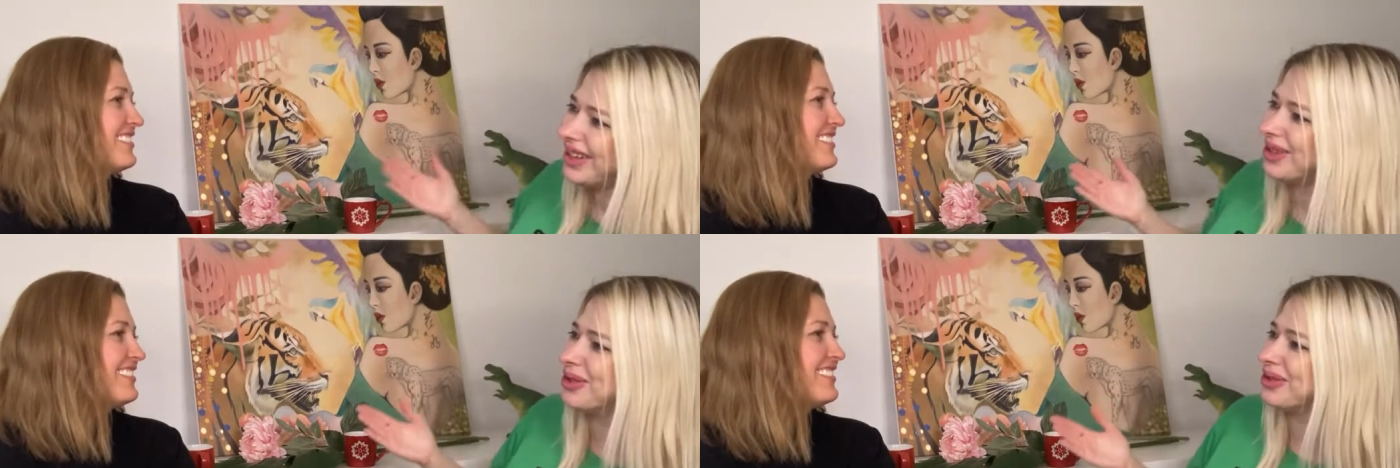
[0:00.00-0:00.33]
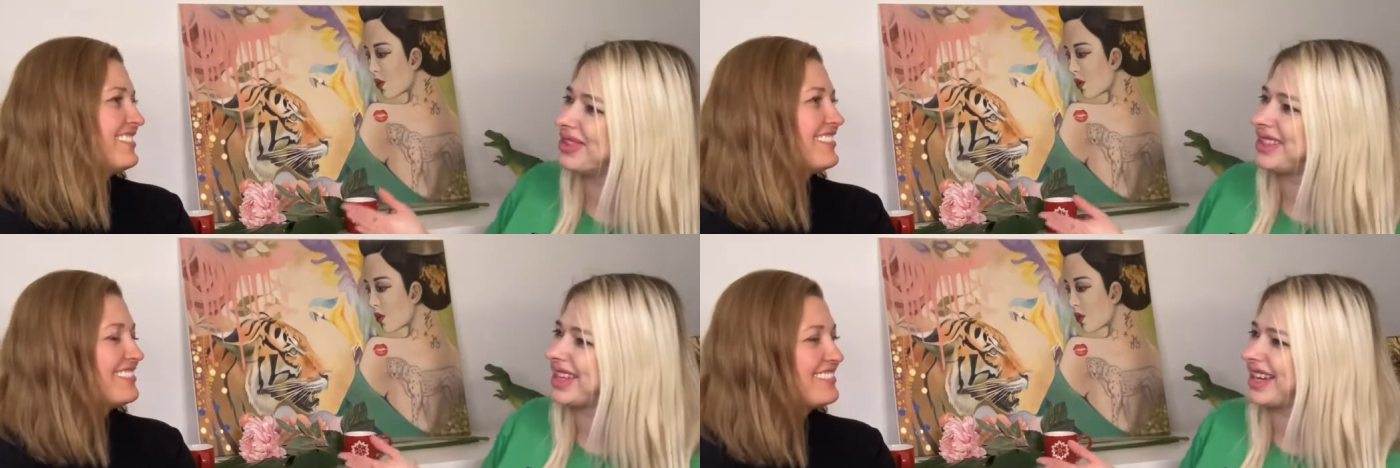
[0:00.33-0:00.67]
Speaker 1: all the
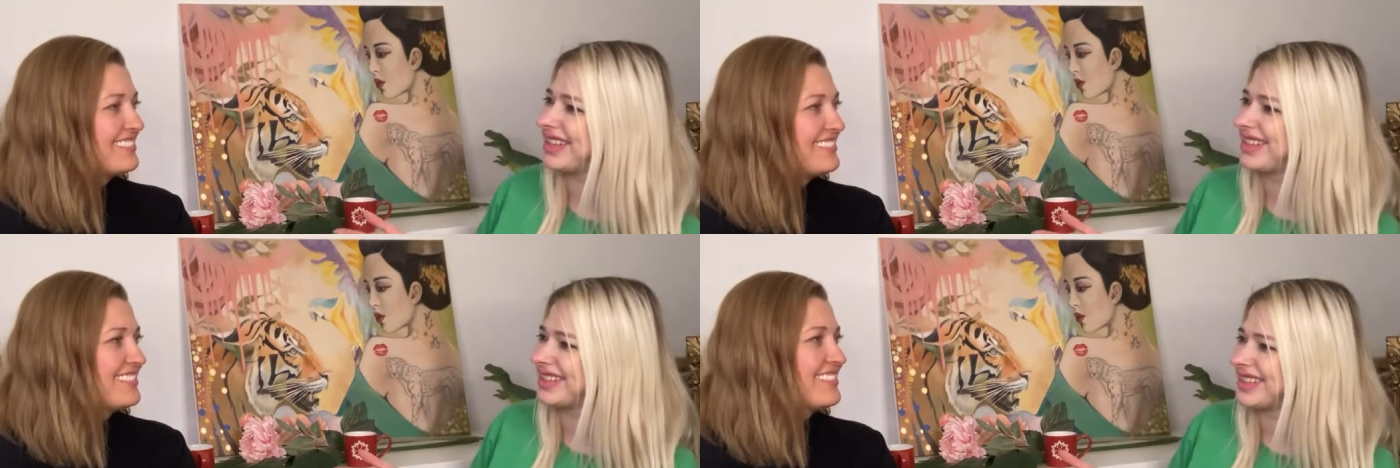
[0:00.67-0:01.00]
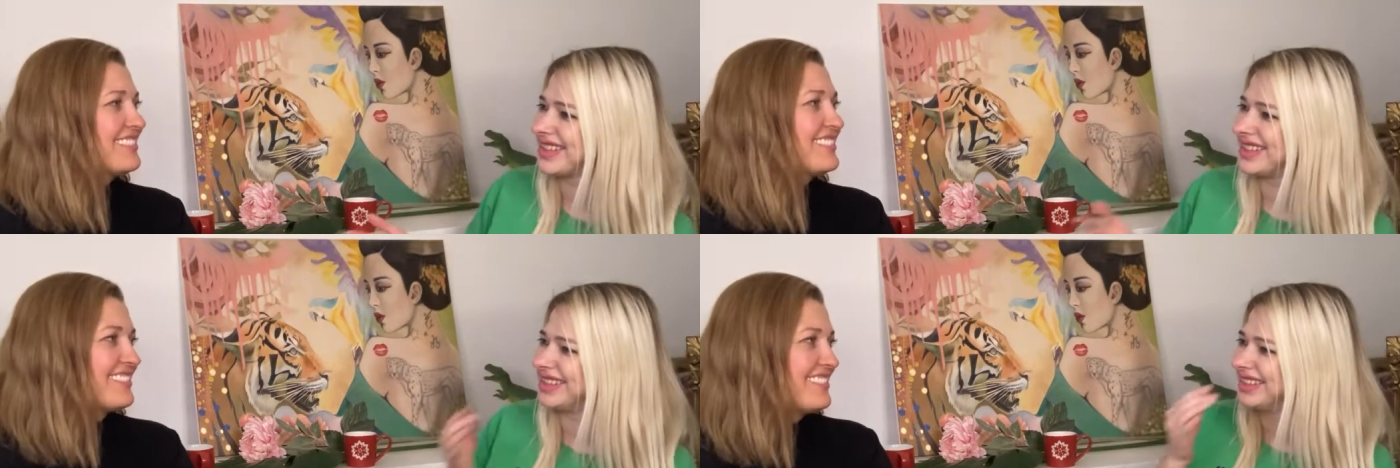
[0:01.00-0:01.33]
tigers
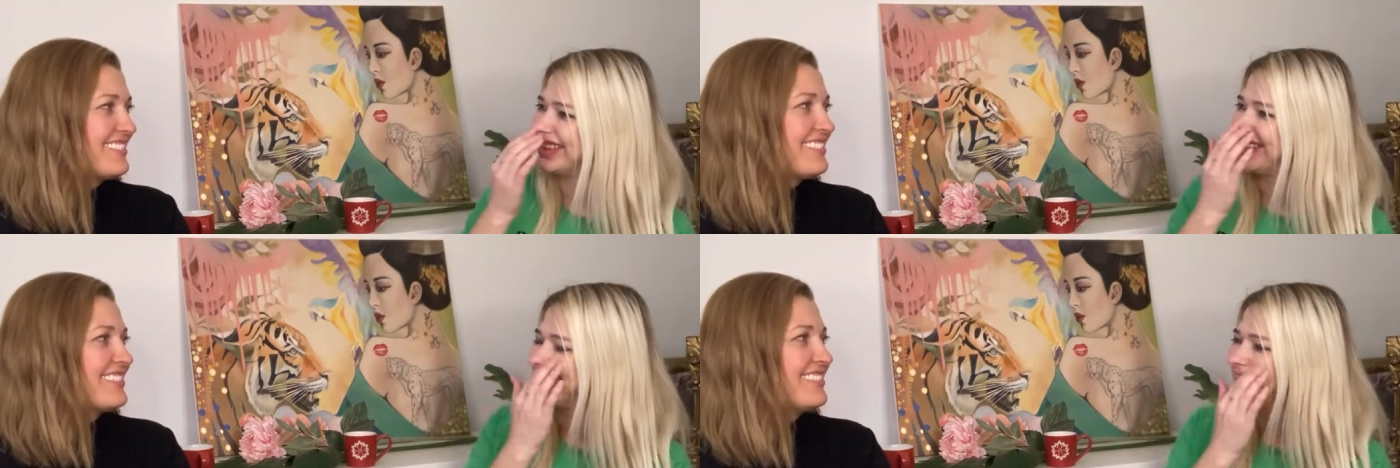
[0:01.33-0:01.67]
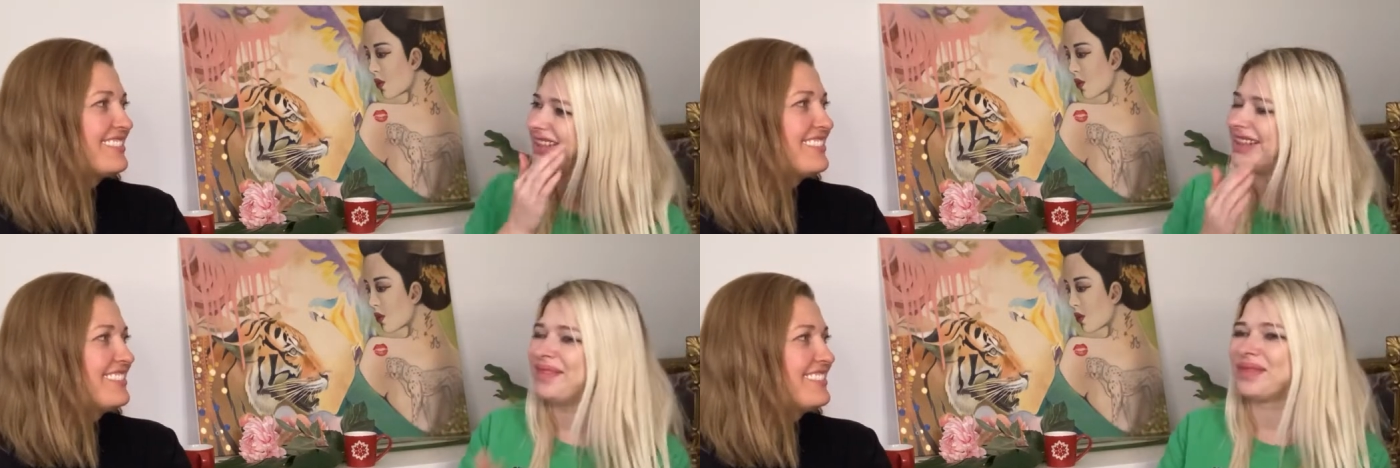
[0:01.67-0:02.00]
and
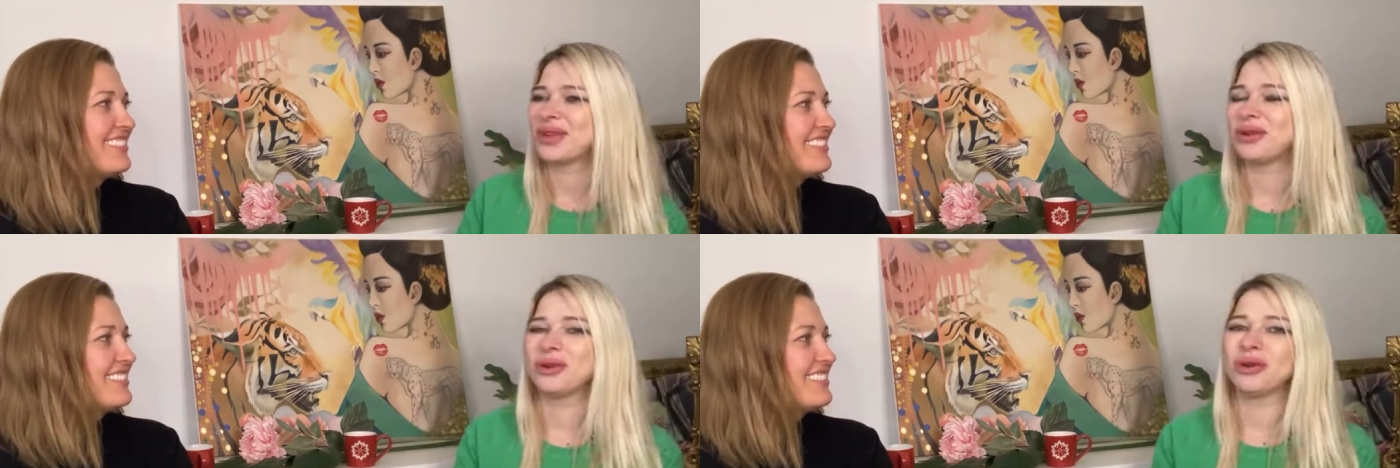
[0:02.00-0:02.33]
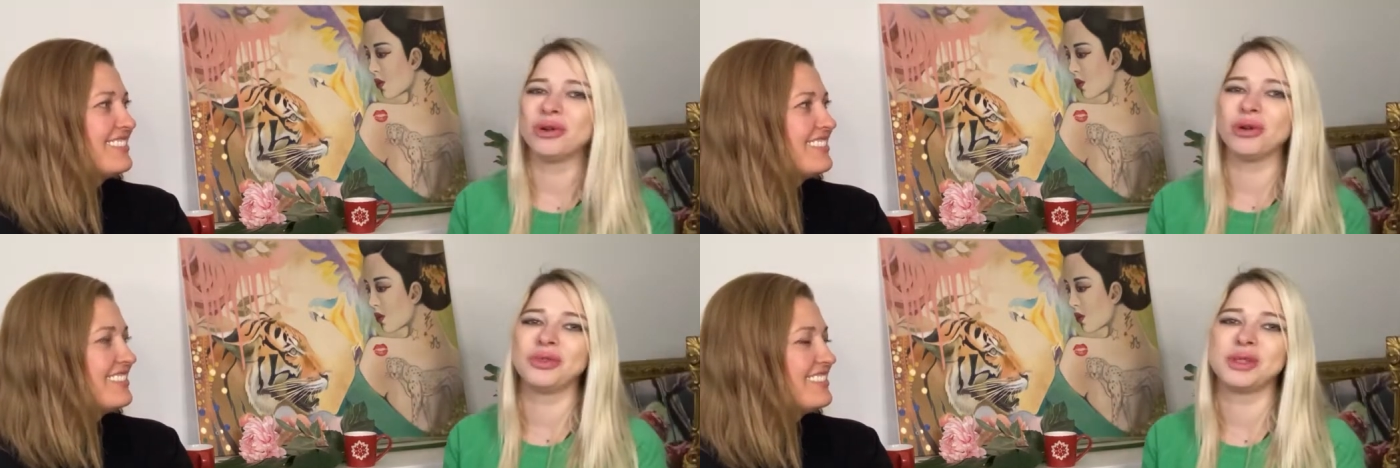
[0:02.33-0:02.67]
uh, all,
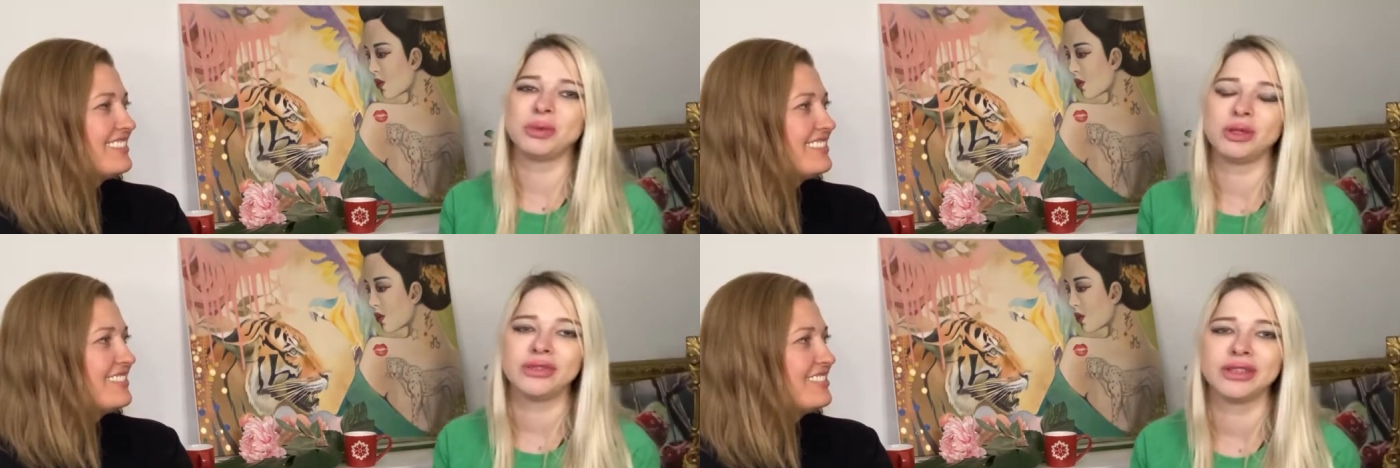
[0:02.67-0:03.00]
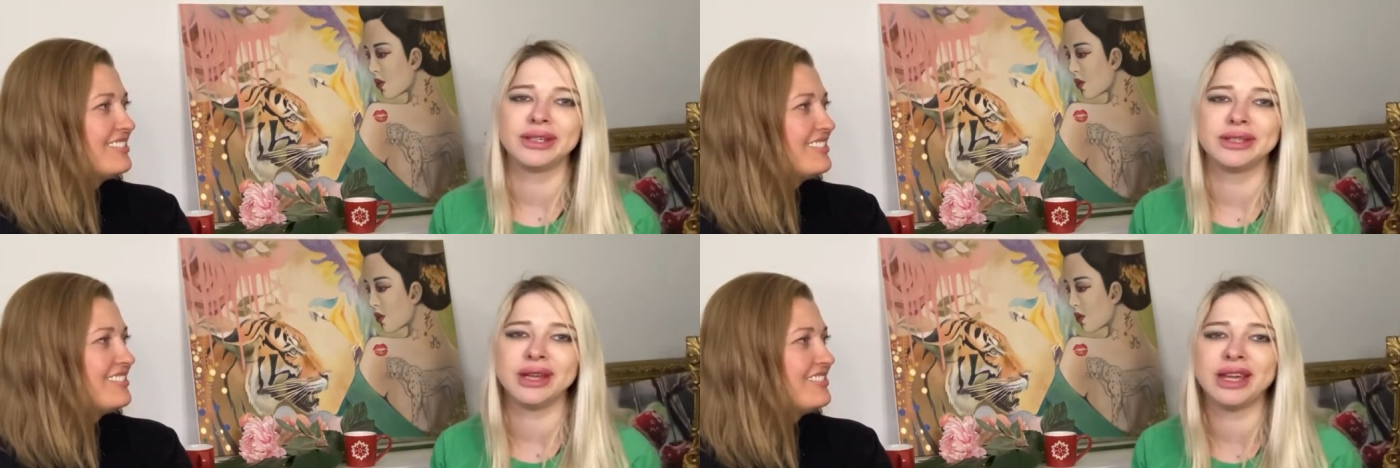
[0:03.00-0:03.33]
all these beautiful
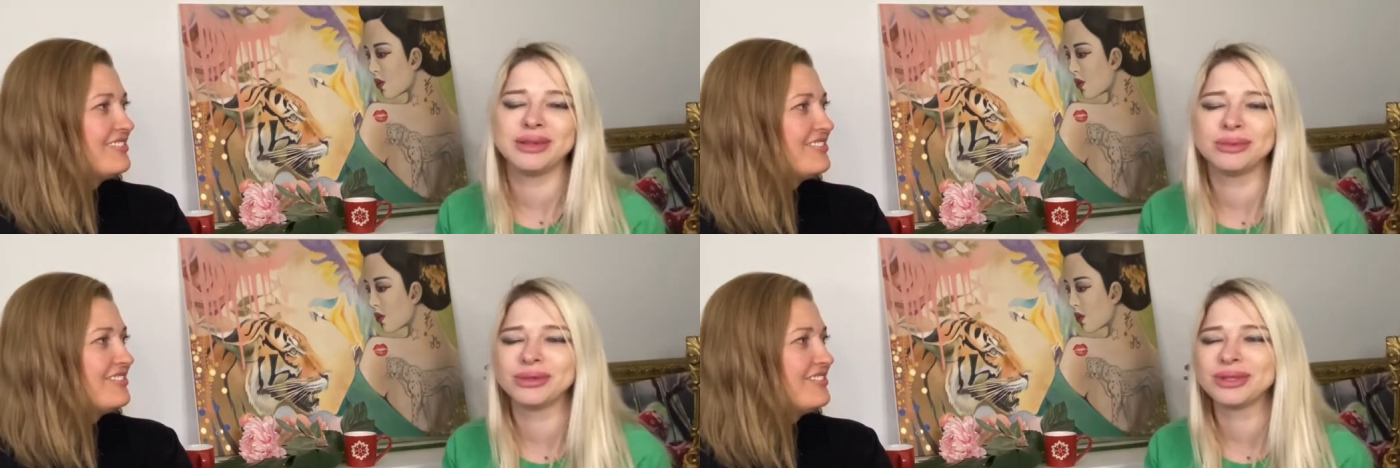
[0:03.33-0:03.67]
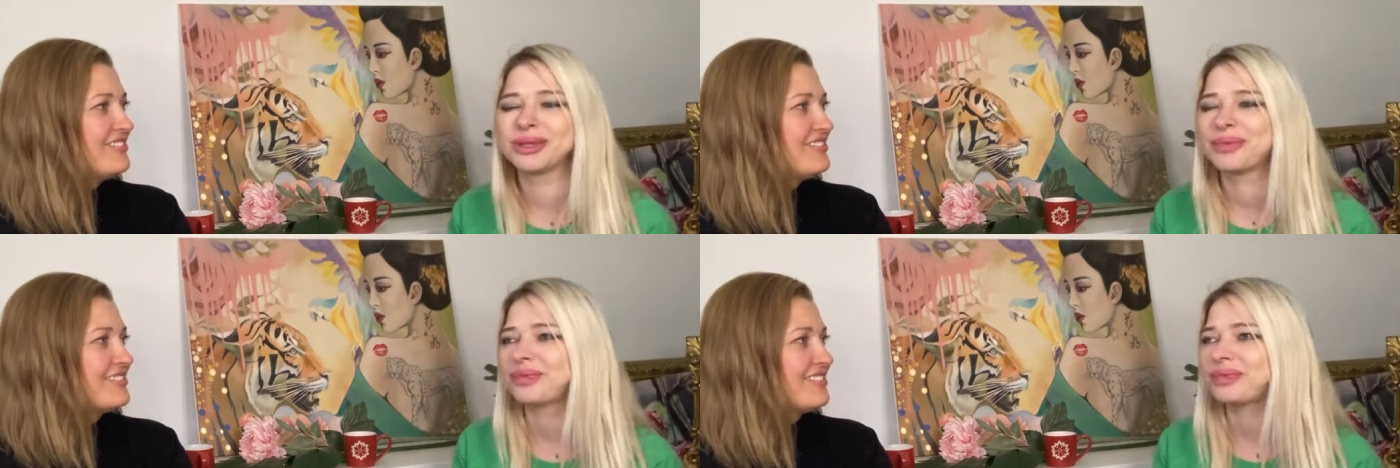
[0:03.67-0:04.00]
animals.